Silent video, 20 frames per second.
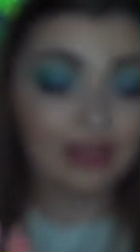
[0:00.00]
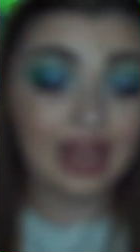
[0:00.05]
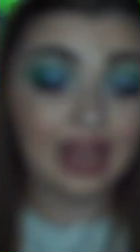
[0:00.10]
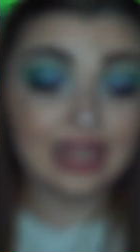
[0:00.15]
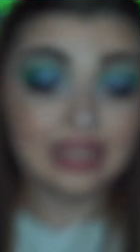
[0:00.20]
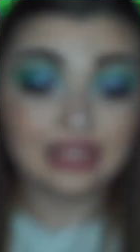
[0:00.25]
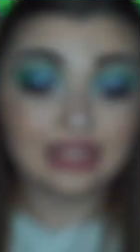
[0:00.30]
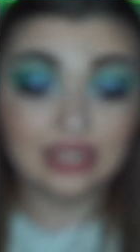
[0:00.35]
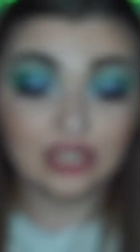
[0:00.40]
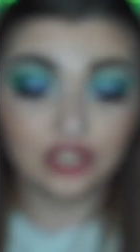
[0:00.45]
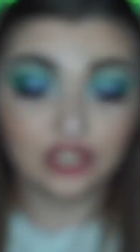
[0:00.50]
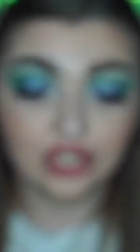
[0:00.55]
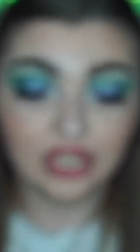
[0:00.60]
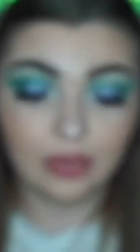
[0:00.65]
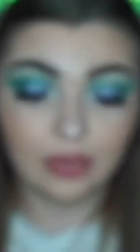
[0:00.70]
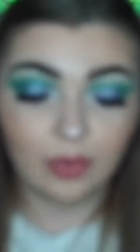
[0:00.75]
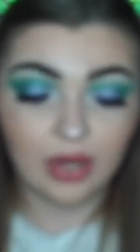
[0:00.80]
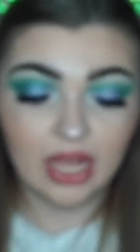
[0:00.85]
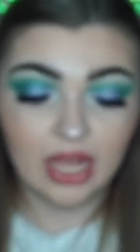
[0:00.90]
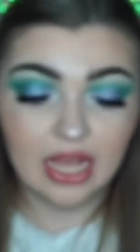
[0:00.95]
That is literally
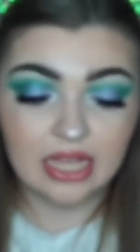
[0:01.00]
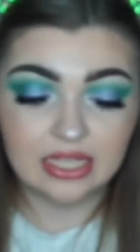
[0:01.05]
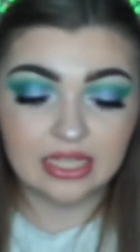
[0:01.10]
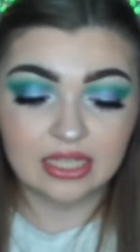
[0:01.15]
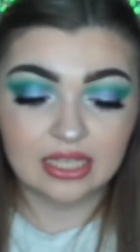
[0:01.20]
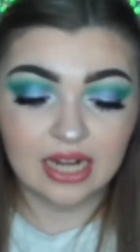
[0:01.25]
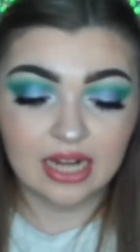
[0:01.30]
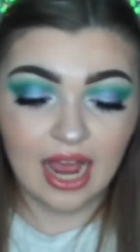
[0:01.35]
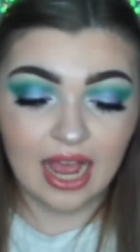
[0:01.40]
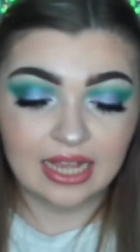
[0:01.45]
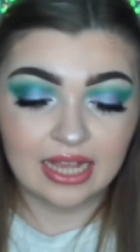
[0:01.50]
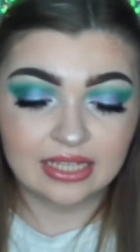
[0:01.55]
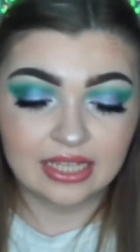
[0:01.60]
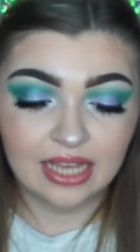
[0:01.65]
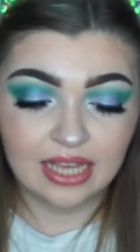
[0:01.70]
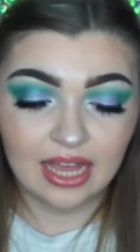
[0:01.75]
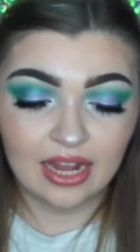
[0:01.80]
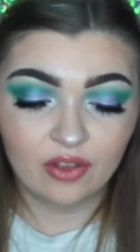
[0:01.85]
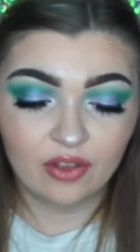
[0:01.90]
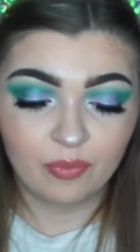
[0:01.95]
what it is. It's an icy
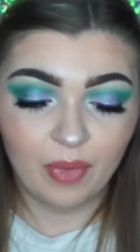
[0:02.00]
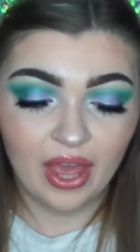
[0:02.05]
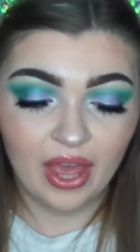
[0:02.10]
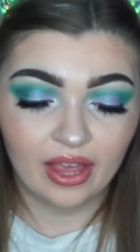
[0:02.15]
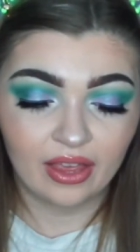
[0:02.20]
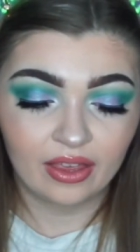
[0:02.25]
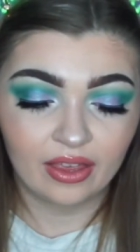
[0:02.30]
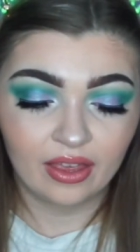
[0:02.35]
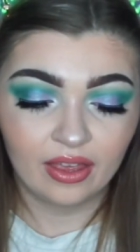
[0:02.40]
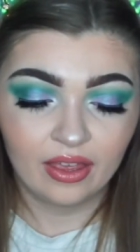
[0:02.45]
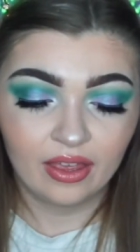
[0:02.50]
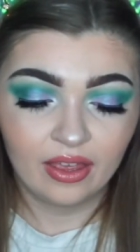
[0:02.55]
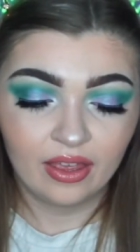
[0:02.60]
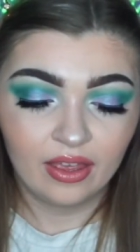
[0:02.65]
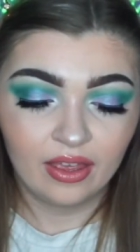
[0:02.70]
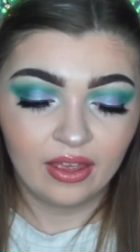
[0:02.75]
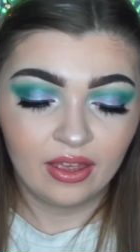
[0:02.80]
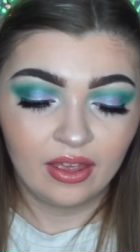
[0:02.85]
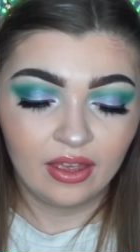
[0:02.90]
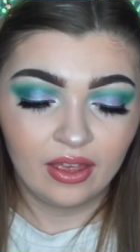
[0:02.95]
kind of pink.
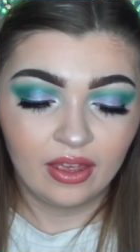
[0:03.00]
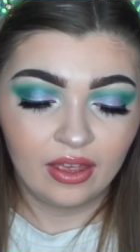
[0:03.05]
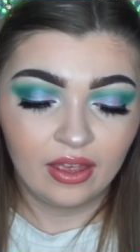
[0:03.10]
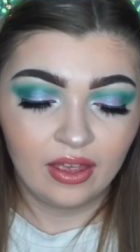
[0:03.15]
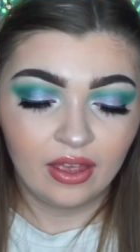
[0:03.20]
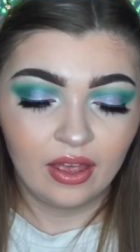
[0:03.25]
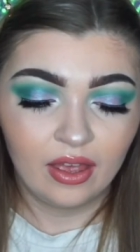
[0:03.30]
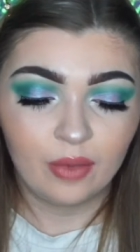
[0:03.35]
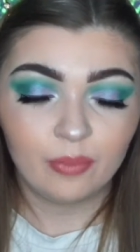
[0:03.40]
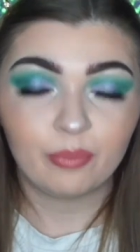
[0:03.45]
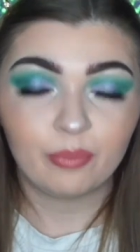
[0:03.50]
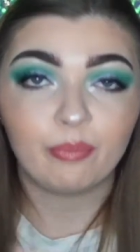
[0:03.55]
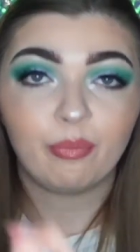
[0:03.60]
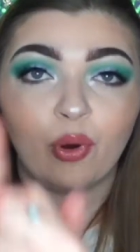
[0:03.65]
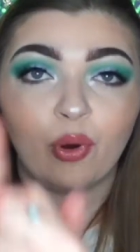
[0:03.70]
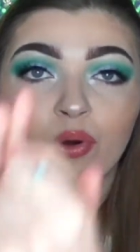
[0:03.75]
But